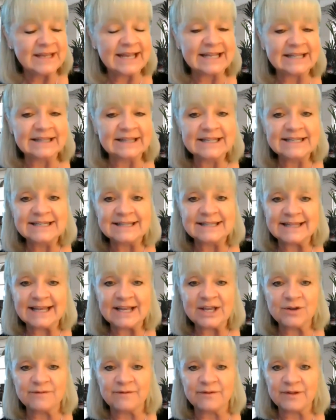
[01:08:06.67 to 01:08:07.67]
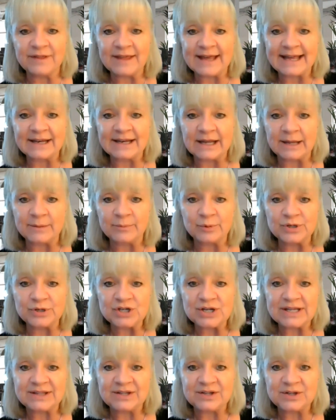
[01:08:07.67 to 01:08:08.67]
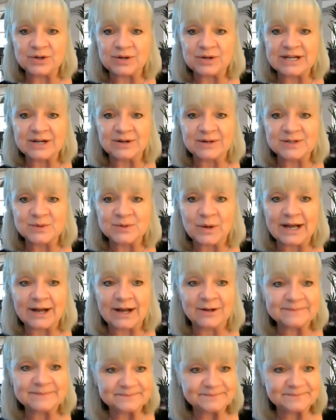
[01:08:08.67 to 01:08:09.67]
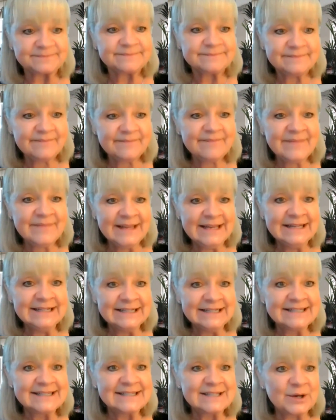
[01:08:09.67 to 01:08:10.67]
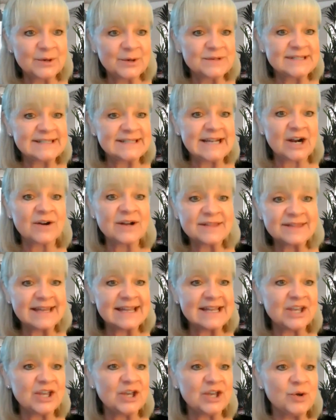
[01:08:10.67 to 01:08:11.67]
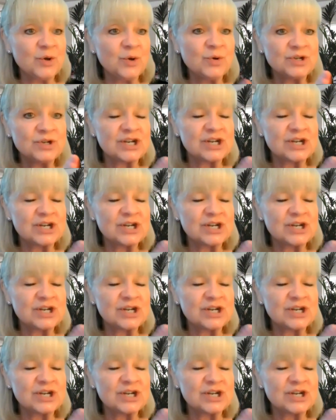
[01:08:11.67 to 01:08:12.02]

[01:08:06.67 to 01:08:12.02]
And Linda, thank you for that. I appreciate that you're here as well. So Sarah, thank you.